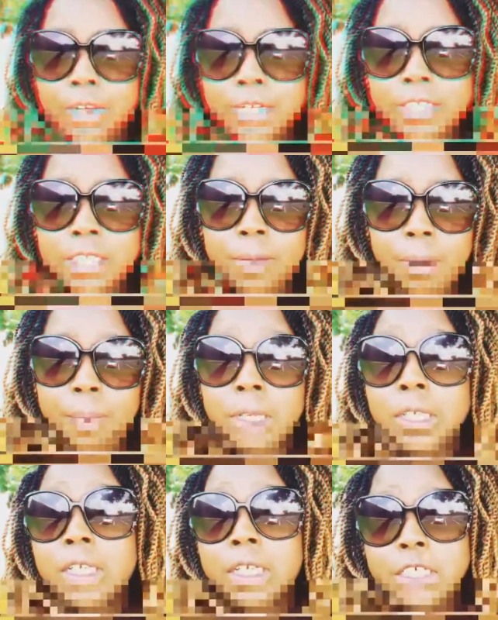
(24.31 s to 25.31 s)
understand I'm a
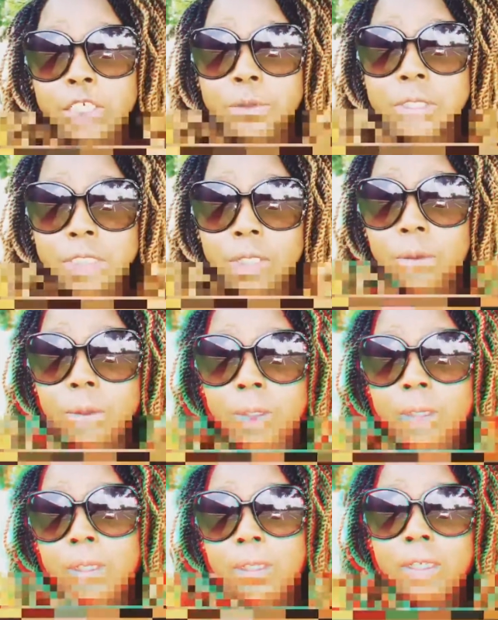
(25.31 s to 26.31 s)
little country, so
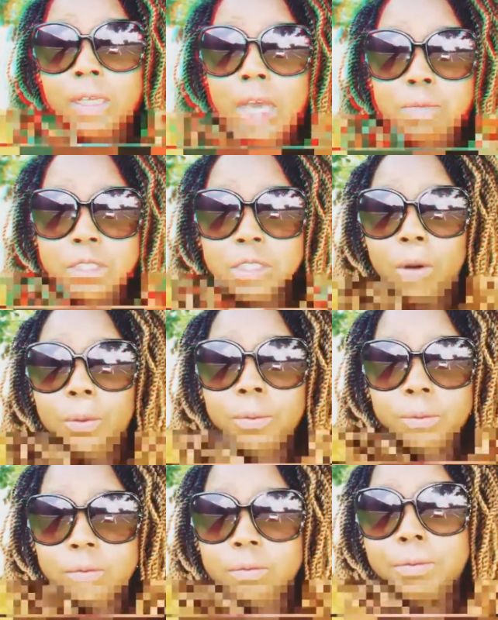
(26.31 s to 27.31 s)
I'm just going
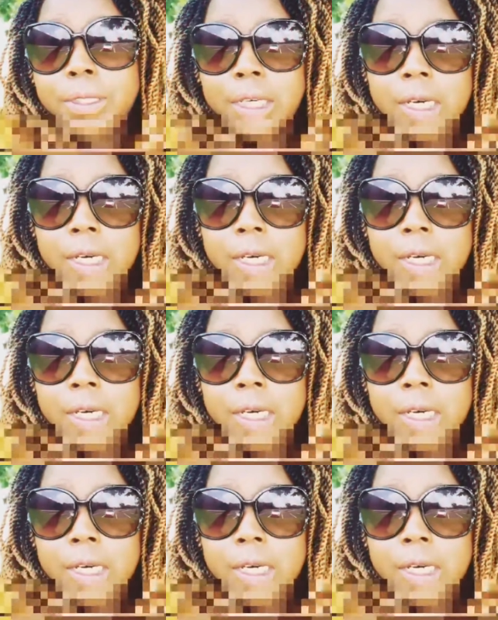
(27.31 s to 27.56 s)
to be